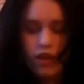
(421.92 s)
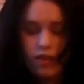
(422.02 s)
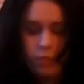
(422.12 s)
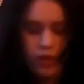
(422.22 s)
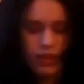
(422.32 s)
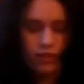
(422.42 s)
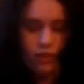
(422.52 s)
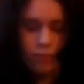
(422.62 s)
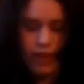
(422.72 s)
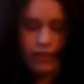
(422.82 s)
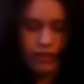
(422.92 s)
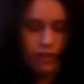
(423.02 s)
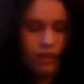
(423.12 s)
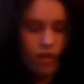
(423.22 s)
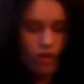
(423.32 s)
a curve because it'd look better.
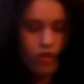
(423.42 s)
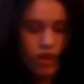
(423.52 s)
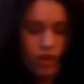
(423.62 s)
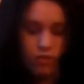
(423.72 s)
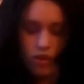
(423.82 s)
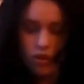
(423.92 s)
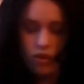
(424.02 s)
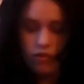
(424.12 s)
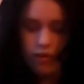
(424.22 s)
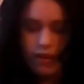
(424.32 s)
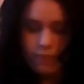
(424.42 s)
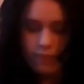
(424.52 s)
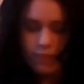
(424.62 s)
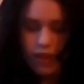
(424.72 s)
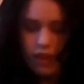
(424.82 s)
All you do is just cut through it.
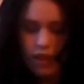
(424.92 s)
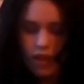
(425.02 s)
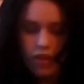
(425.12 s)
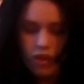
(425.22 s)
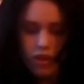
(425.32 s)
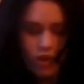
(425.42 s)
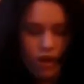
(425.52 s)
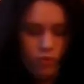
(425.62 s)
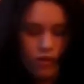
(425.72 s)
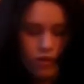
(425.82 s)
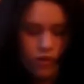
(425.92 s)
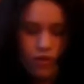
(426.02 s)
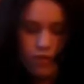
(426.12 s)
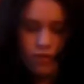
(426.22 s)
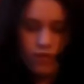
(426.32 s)
There's no
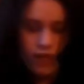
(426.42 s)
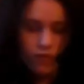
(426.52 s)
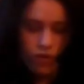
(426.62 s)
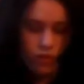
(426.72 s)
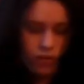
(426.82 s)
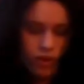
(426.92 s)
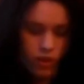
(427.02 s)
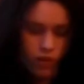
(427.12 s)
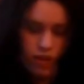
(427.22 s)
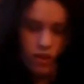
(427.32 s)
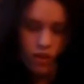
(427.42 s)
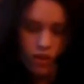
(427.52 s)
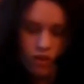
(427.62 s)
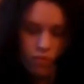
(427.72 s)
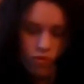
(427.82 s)
sort of difficulty to it.
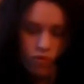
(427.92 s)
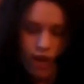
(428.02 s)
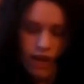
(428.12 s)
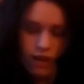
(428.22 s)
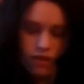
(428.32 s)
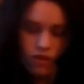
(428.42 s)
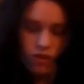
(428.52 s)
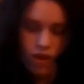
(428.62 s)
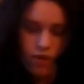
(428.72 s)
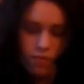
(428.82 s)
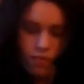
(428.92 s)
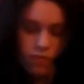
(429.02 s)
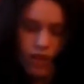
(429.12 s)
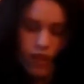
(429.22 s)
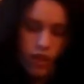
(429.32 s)
There's no trick.
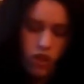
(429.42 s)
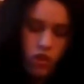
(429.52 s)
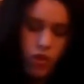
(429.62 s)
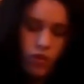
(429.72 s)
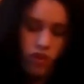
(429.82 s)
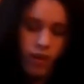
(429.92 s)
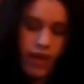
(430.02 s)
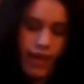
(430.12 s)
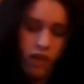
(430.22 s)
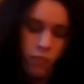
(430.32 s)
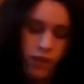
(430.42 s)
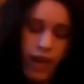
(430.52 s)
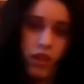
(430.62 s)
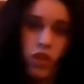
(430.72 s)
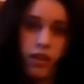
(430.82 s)
You cut through it, heat up
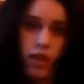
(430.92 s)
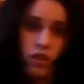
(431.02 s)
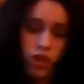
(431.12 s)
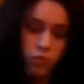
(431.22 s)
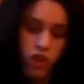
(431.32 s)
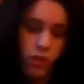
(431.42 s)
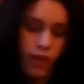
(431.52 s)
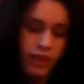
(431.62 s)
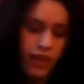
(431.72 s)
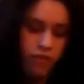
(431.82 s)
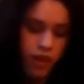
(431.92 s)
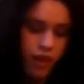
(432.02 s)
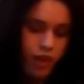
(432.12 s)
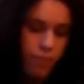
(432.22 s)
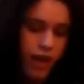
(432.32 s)
the edge, and then you just squish it back together
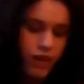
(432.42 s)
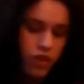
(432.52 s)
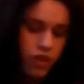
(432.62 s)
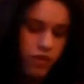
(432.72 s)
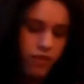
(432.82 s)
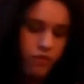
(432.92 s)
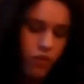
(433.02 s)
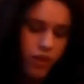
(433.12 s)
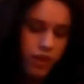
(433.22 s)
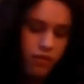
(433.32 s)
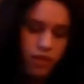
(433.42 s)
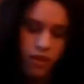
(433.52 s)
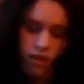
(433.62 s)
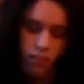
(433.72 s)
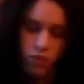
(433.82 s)
again. I might actually do that for you,
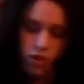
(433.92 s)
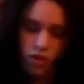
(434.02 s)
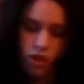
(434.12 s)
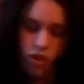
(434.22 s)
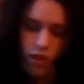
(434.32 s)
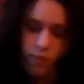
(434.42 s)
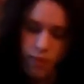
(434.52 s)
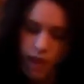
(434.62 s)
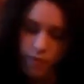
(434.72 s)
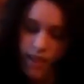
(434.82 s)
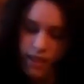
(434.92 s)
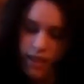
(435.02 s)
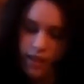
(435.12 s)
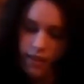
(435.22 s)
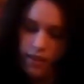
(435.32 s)
just to show you how
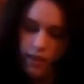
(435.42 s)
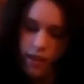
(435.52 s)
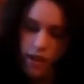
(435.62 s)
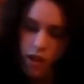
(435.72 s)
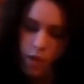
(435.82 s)
easy it is.